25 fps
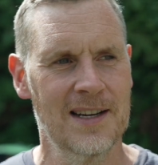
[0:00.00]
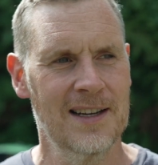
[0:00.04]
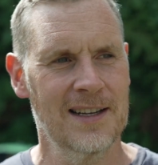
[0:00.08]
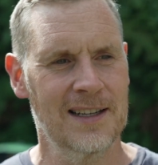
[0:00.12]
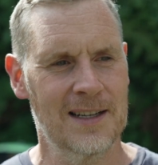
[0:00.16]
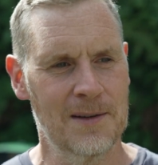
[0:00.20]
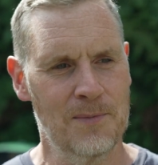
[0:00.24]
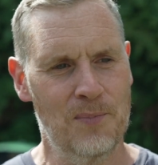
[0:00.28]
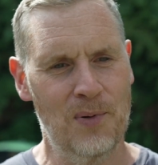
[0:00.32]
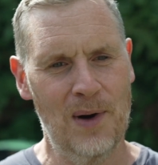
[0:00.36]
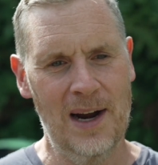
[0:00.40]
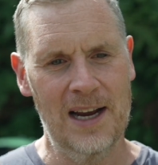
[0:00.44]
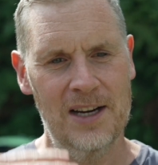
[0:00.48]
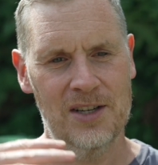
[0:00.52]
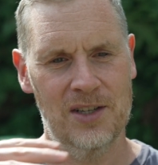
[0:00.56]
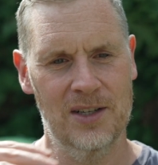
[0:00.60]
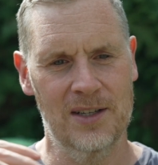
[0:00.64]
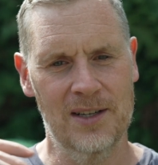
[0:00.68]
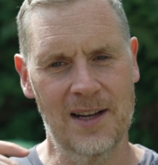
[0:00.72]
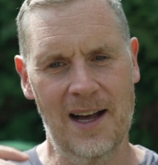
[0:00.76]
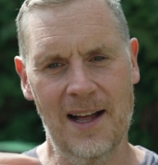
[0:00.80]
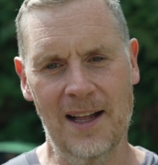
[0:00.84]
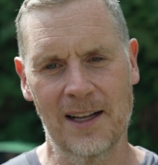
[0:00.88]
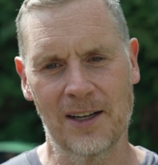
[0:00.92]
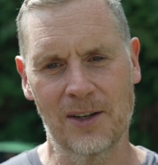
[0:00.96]

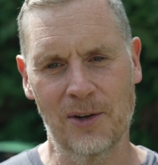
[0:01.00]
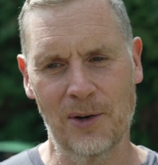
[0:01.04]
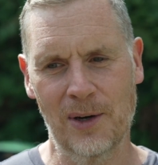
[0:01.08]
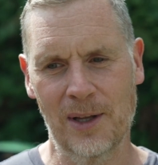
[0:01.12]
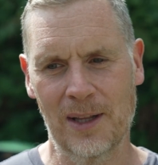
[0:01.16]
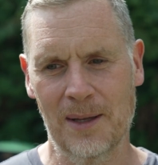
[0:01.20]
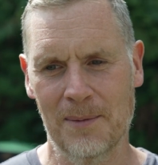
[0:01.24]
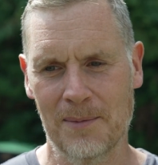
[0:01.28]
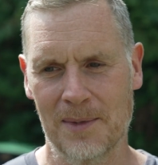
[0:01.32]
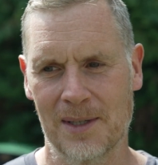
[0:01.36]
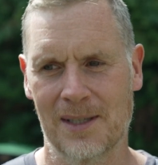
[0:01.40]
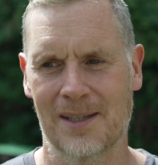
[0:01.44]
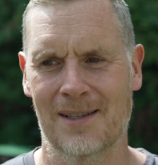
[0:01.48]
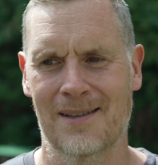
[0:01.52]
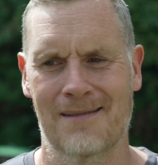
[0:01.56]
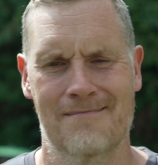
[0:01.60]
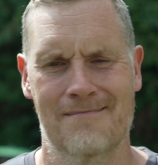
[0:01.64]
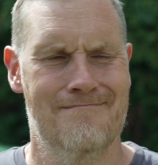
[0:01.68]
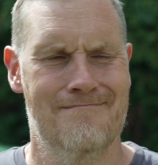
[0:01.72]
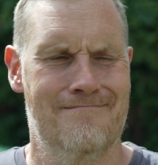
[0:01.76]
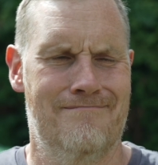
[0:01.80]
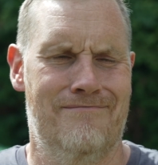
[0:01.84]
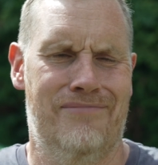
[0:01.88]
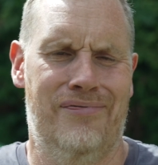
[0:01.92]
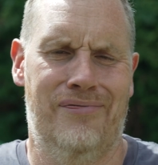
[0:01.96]
Compression, algorithms.
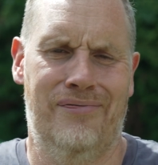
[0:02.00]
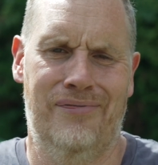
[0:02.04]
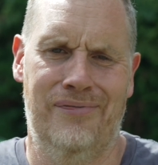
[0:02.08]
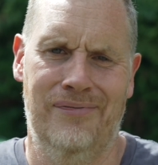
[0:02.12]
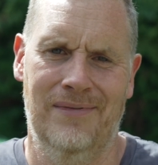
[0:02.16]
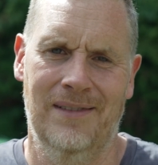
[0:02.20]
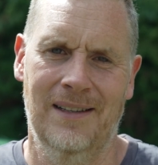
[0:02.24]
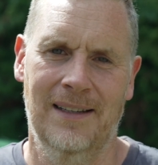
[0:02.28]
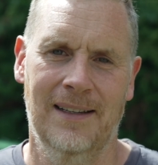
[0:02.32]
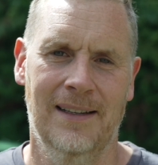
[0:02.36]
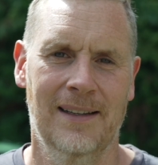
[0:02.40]
Pfft.